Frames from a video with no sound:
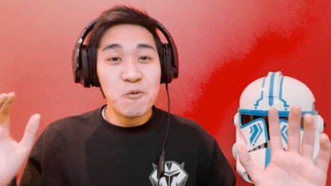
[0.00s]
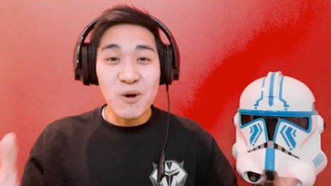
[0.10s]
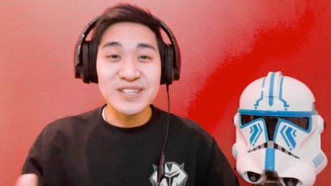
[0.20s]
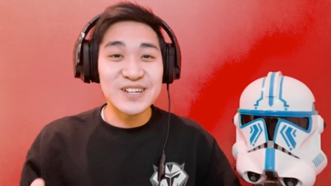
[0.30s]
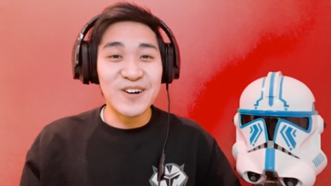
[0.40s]

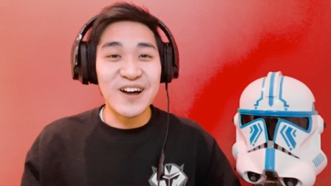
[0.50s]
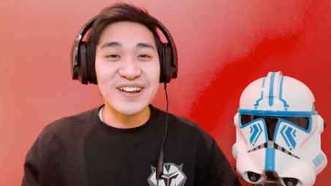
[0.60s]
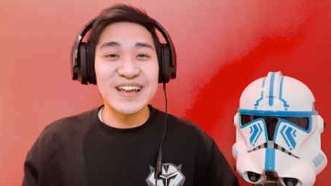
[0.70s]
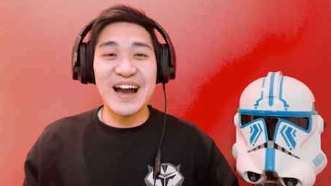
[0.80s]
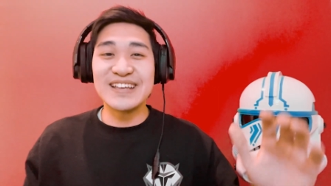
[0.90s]
What's going on
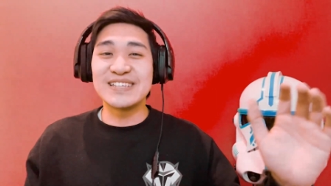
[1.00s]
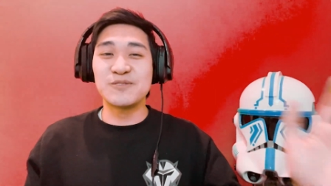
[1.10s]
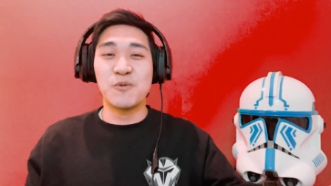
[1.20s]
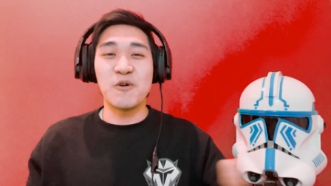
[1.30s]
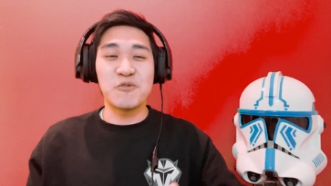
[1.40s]
guys, it's
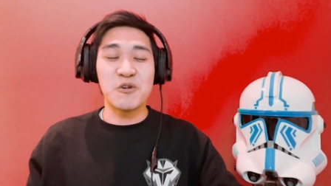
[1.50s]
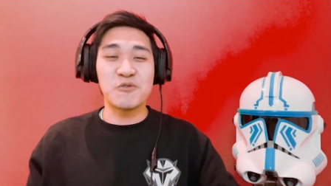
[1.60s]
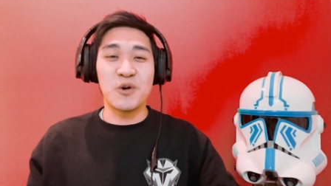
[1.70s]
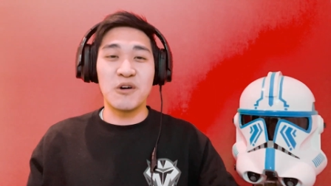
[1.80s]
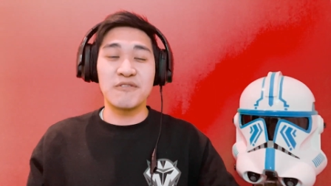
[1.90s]
Woof Woof
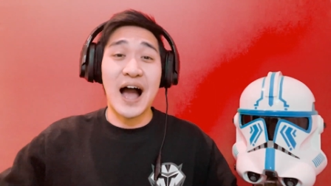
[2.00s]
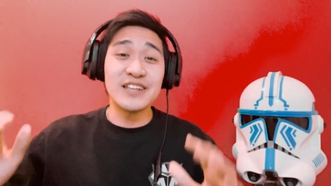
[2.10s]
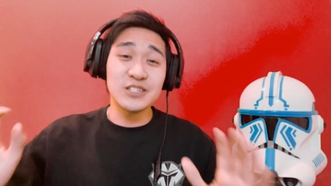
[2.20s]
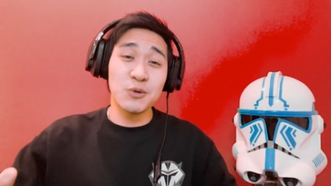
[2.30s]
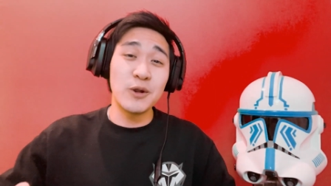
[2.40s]
Wolffe. I
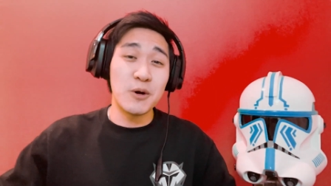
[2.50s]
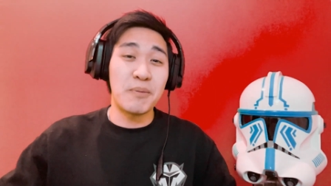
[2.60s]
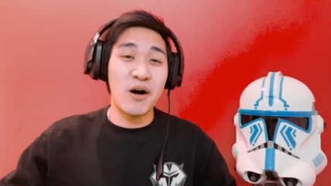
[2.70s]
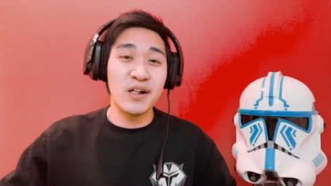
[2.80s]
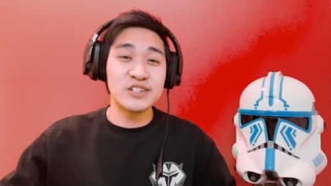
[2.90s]
just want to
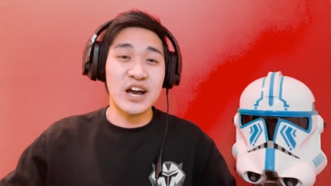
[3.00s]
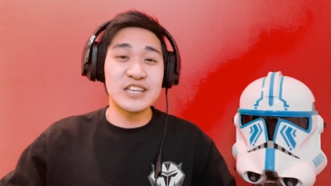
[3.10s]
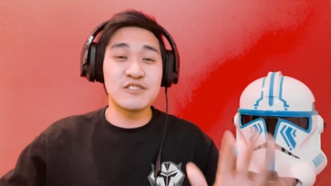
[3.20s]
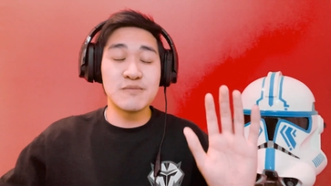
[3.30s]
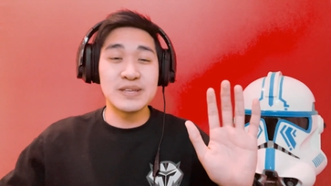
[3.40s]

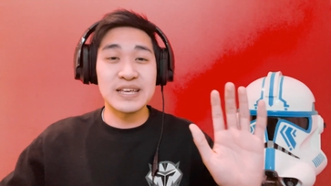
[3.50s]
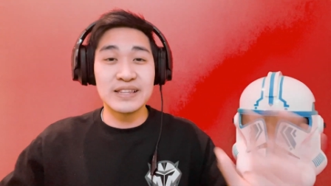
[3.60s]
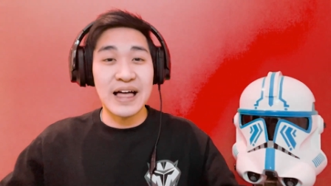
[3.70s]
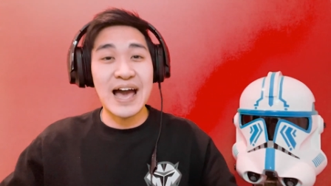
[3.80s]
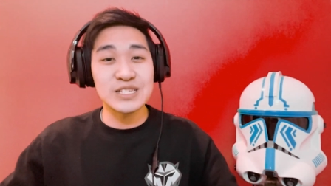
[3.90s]
apologize for missing
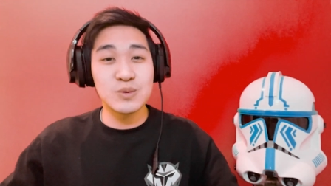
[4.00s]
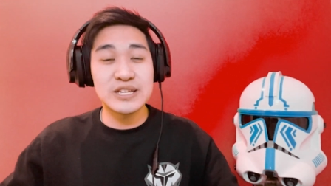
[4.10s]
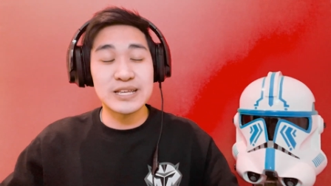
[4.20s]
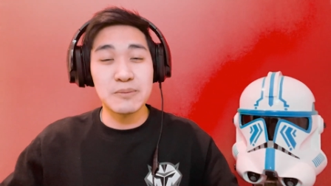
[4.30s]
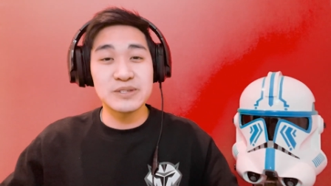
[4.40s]
last
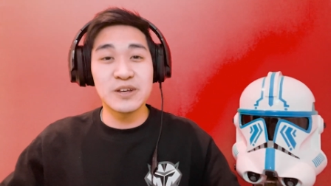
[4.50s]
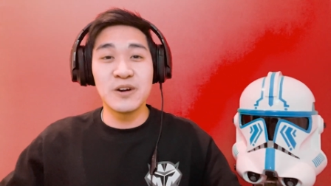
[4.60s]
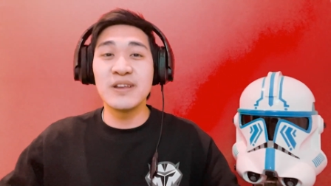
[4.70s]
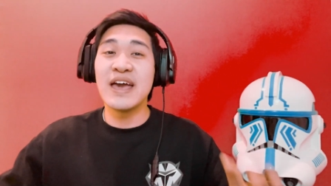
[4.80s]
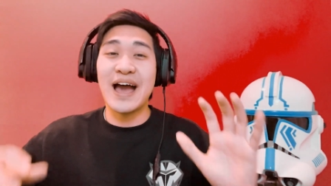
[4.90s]
week's
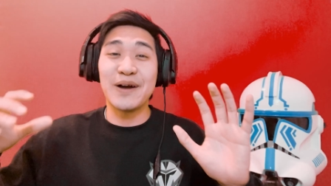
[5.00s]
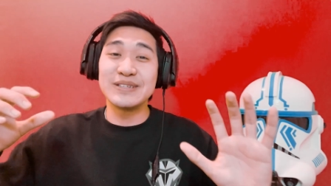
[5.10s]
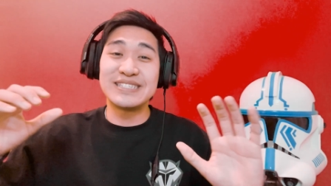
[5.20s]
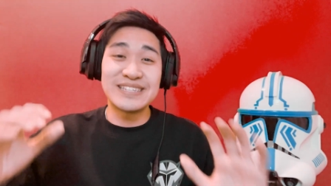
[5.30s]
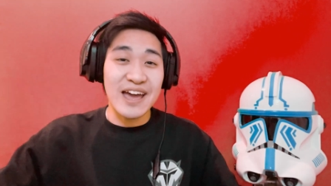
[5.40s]
episode. I
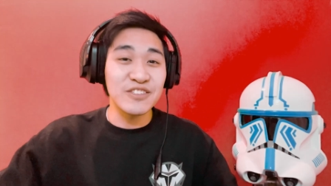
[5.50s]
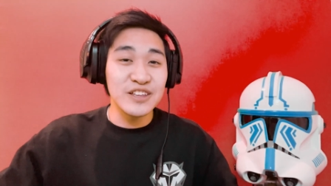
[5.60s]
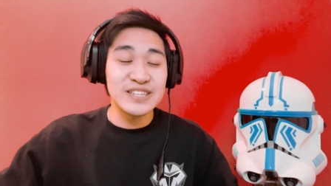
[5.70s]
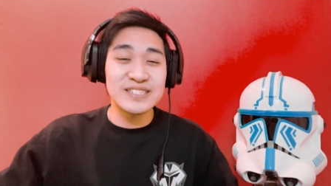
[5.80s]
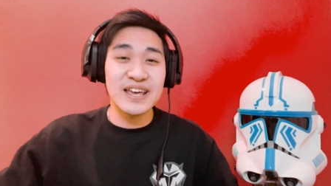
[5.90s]
was
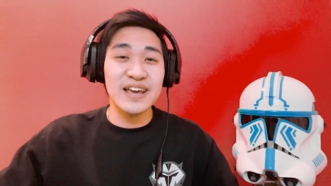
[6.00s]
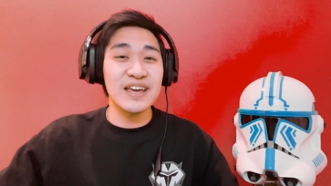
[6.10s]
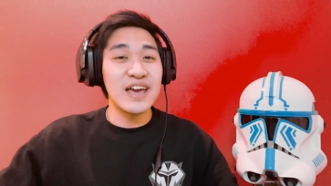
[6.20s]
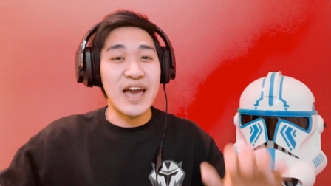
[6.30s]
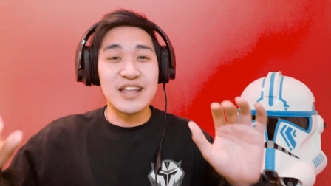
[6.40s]
deathly sick
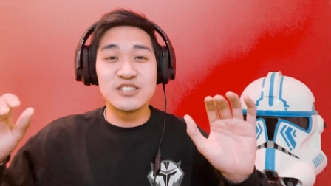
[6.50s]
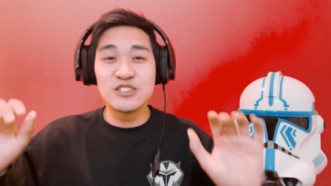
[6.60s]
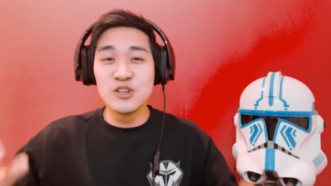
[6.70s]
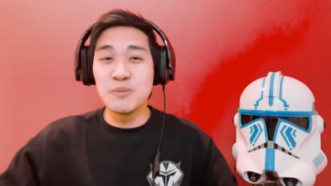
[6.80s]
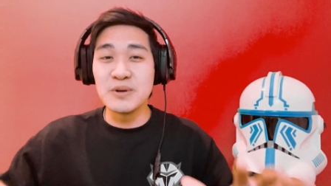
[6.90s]
and
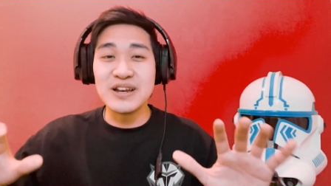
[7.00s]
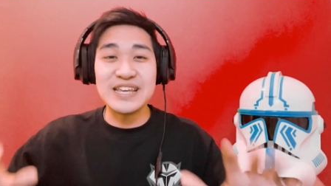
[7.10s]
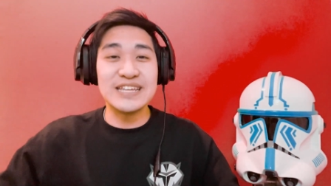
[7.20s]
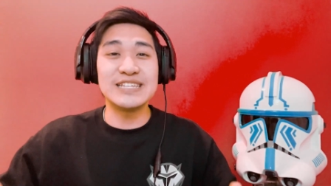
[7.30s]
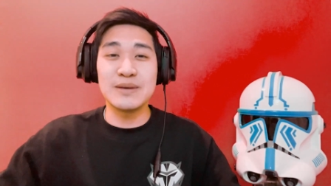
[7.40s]
super
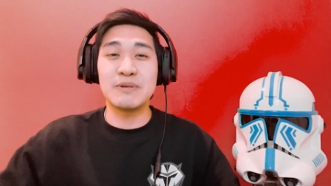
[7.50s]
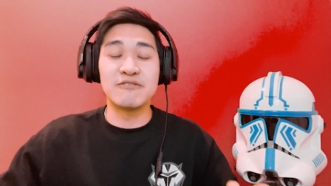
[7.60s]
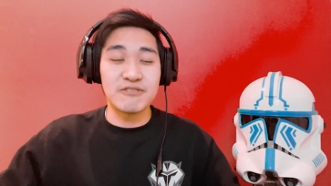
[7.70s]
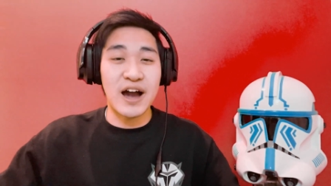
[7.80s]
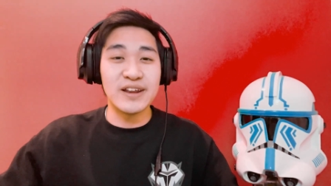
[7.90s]
knee deep in
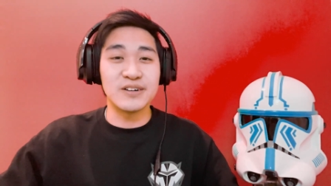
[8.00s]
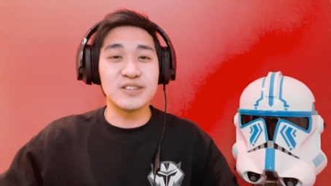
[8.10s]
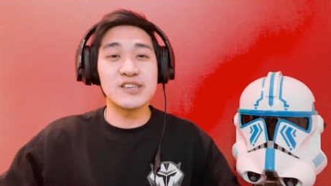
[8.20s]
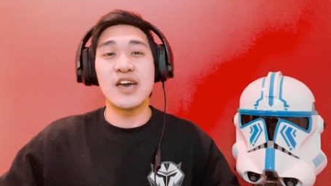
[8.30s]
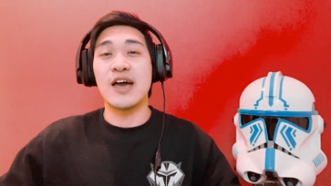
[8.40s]

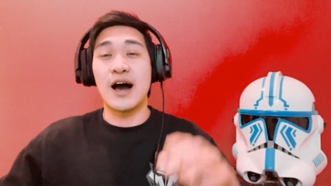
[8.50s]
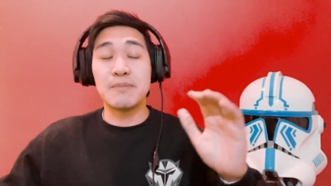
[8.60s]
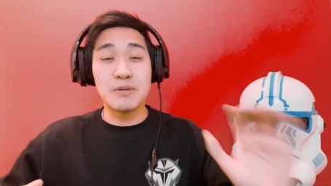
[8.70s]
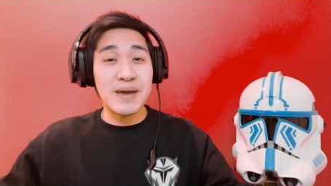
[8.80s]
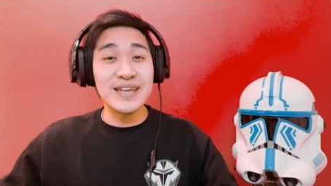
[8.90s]
finals. Uh,
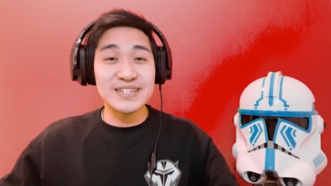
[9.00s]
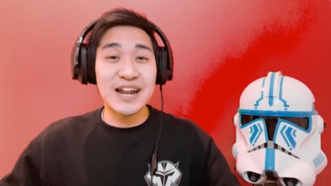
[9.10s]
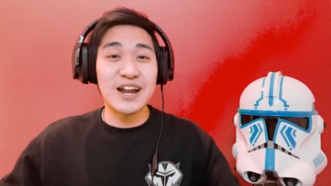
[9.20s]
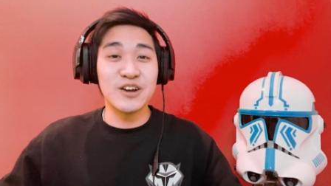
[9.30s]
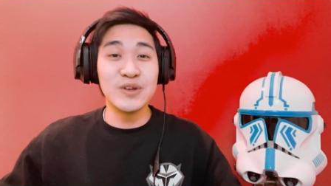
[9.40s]
but Manda and
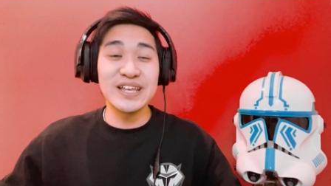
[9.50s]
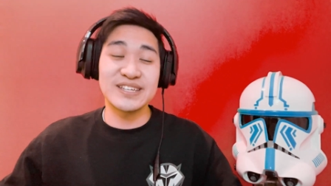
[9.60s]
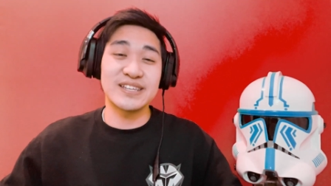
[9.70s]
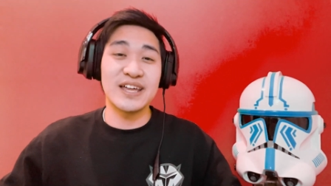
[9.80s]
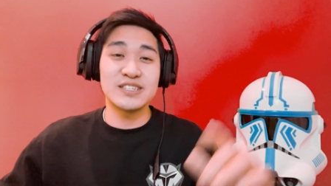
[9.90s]
I are really
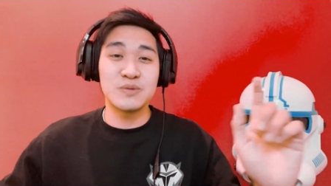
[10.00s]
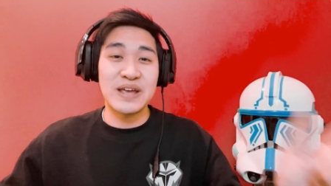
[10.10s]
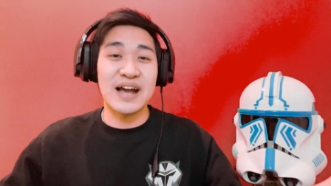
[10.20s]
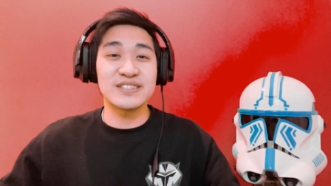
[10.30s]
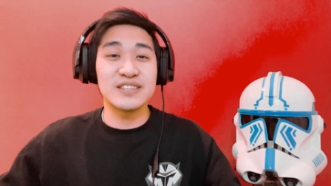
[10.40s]
excited to
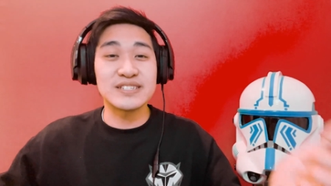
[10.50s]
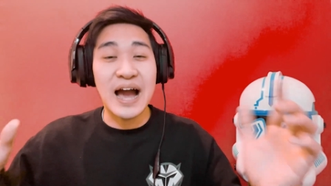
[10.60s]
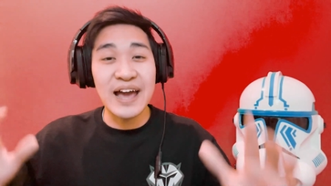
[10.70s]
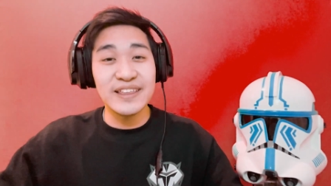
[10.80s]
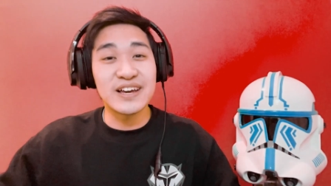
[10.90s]
react to this
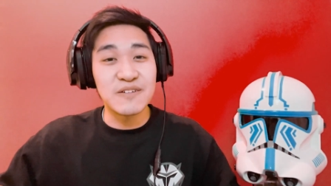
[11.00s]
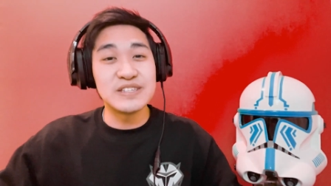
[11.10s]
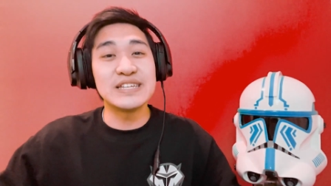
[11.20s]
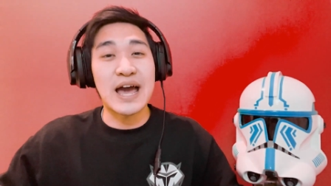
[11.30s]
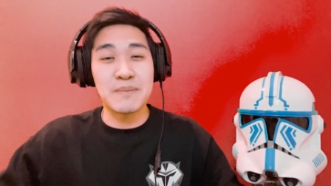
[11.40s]
highly
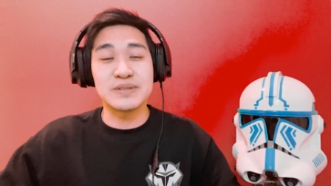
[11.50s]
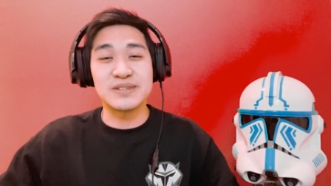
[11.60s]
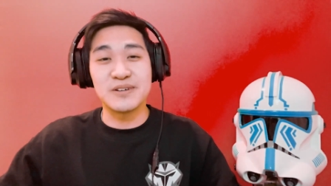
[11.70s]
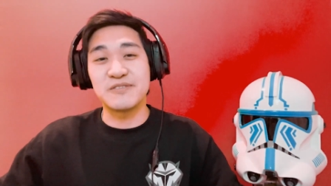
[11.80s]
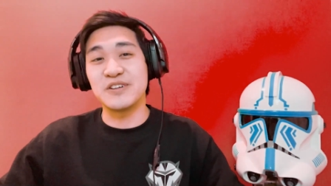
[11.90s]
coveted episode for